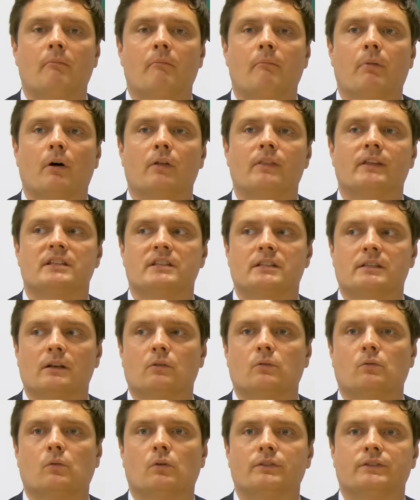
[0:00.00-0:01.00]
but they still
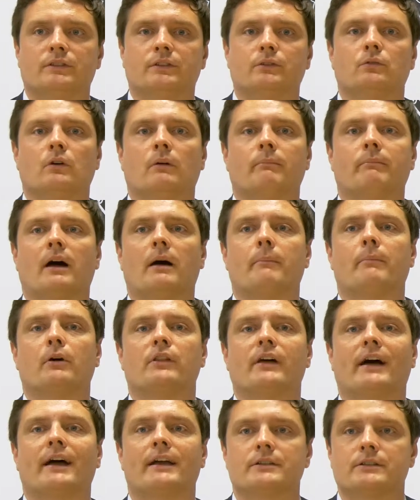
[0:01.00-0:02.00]
want to know a bit about
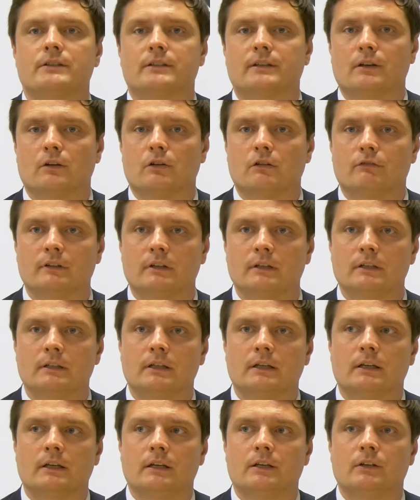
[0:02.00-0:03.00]
the history of it.
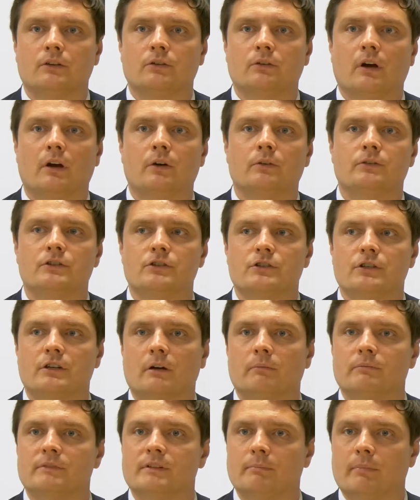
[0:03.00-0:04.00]
You know, how did you
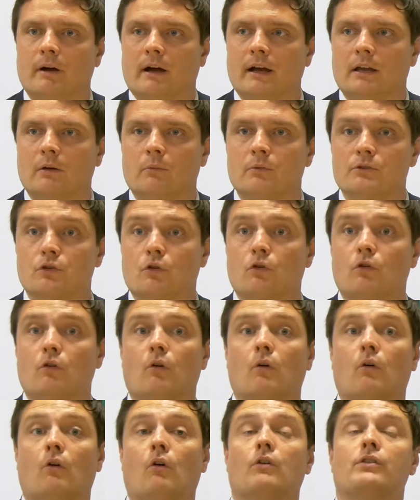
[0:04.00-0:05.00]
come to buy it? Was it
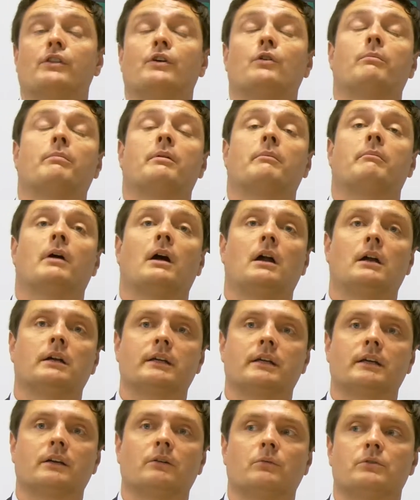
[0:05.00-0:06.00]
on the open
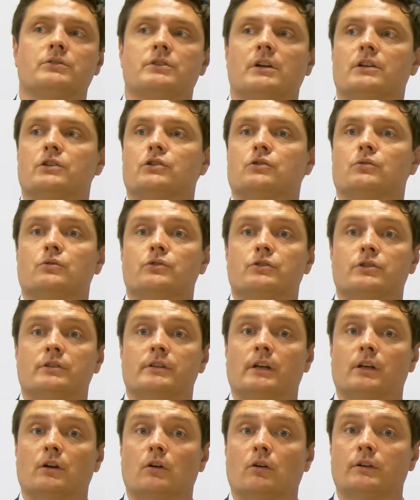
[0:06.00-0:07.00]
market? Was it a sourcer
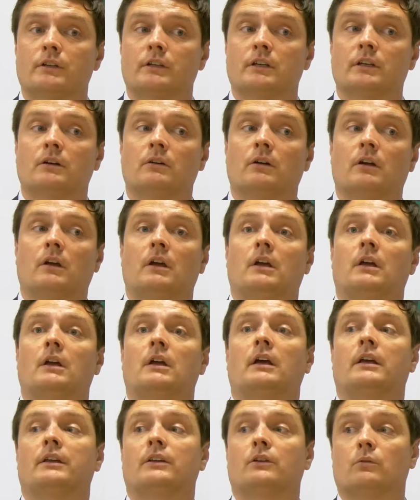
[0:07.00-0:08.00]
that got you?
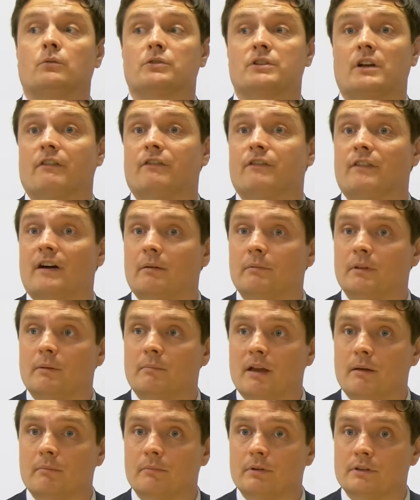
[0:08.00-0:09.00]
You know, was it a family
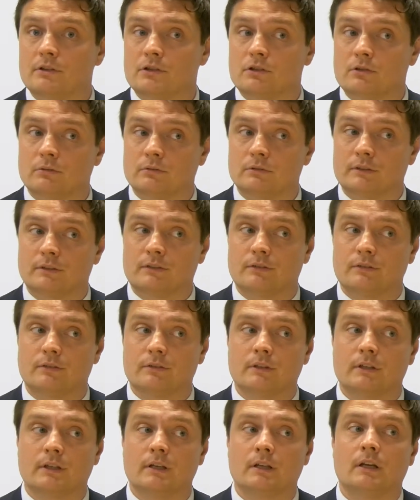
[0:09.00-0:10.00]
member that sold it to
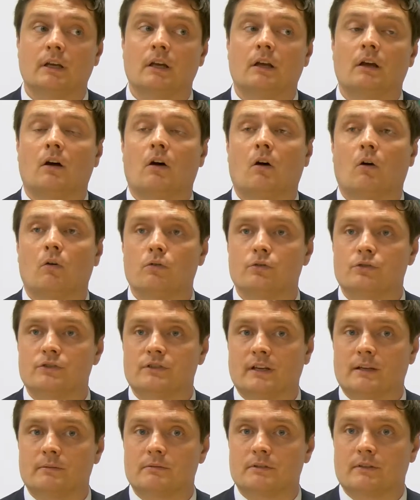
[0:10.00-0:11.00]
you? All those
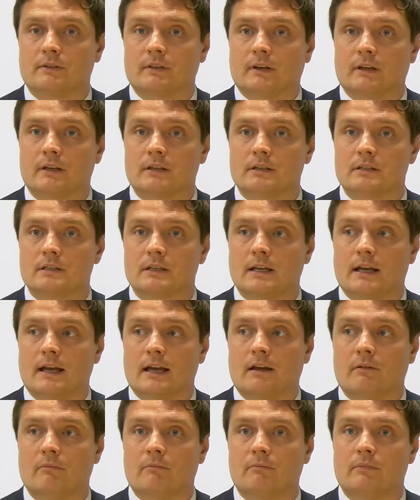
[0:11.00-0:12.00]
types of things
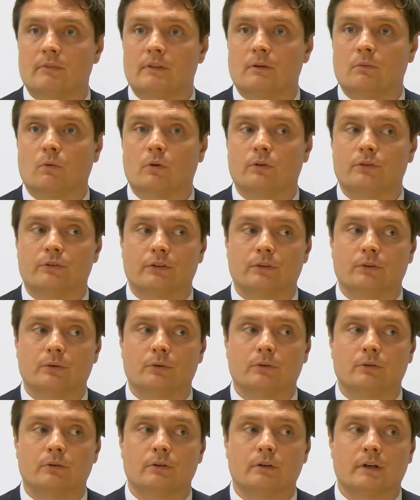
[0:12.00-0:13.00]
they want to
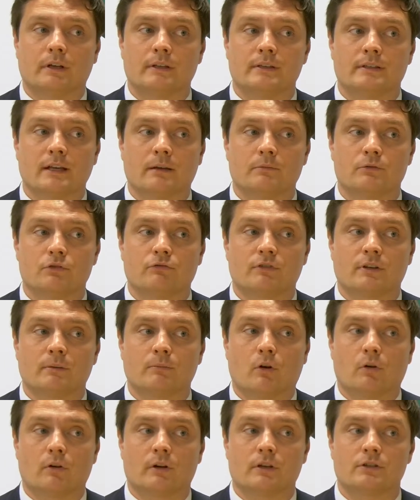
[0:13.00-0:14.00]
know in terms of
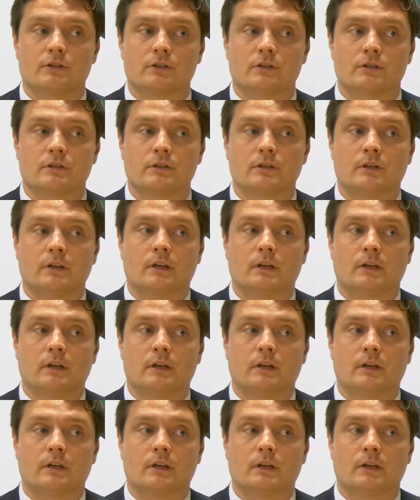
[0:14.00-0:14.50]
remortgages.